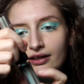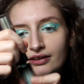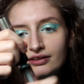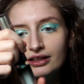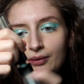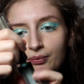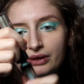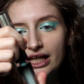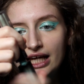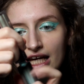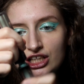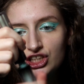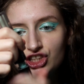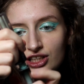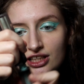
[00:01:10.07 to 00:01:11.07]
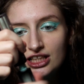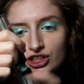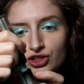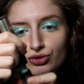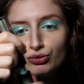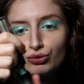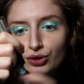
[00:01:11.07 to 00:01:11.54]
The application
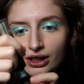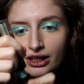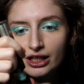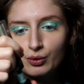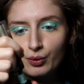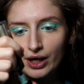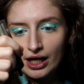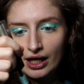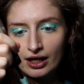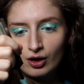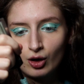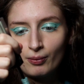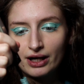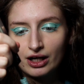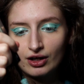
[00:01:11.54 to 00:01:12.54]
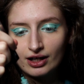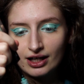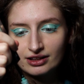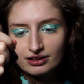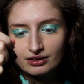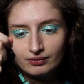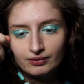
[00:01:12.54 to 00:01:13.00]
is really quick. Oh my
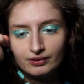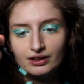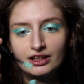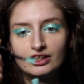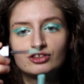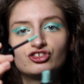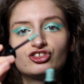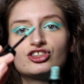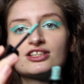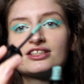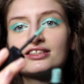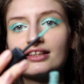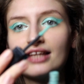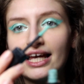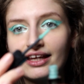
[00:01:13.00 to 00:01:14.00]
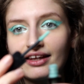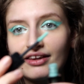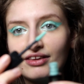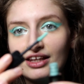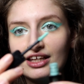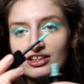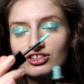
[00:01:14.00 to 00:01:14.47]
god, it's just like
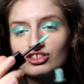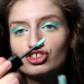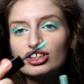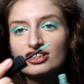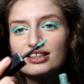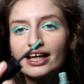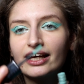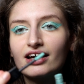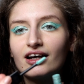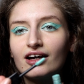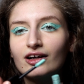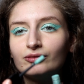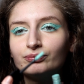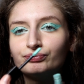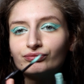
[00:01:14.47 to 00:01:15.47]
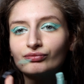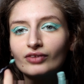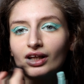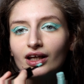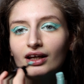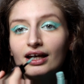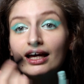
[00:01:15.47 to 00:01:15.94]
this, just like a
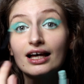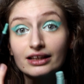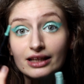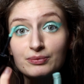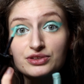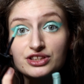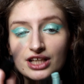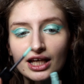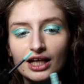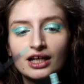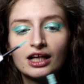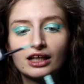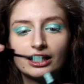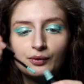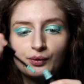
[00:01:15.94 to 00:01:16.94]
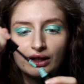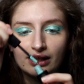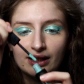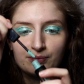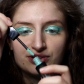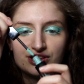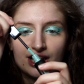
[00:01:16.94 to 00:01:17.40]
lipstick, liquid
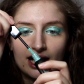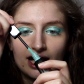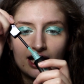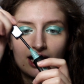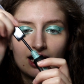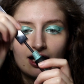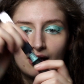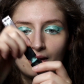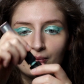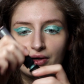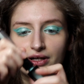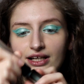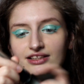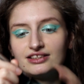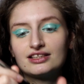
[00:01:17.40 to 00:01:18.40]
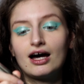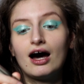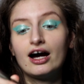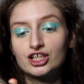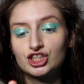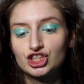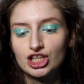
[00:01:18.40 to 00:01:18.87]
lipstick, but it's an
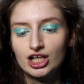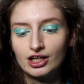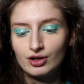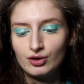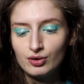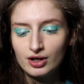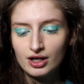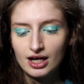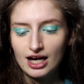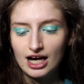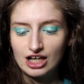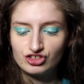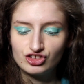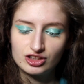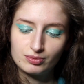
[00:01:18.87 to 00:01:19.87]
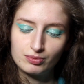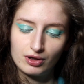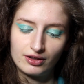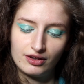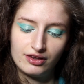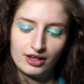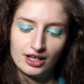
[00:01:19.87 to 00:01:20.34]
eyeshadow. I just
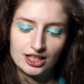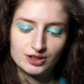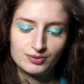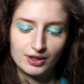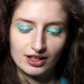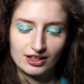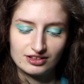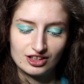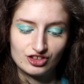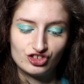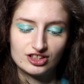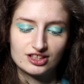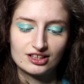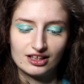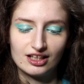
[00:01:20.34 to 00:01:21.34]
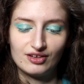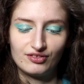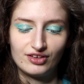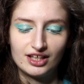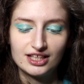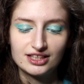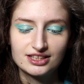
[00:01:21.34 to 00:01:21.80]
bought this because I just love
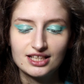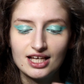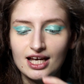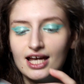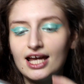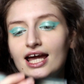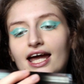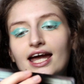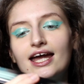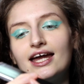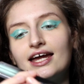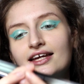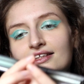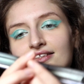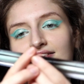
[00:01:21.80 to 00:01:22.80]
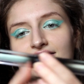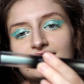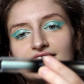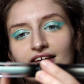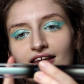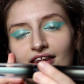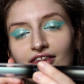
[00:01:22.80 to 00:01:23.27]
this, and
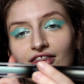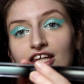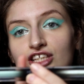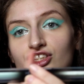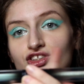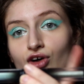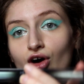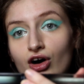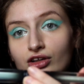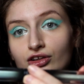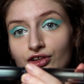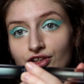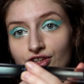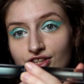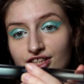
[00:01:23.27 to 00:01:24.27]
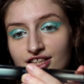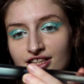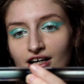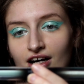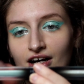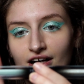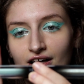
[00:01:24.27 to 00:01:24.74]
these colors
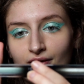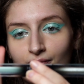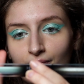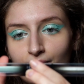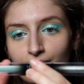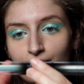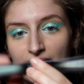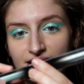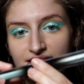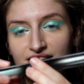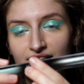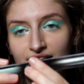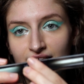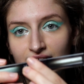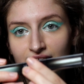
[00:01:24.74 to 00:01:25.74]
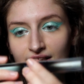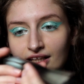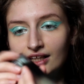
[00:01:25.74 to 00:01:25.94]
are minted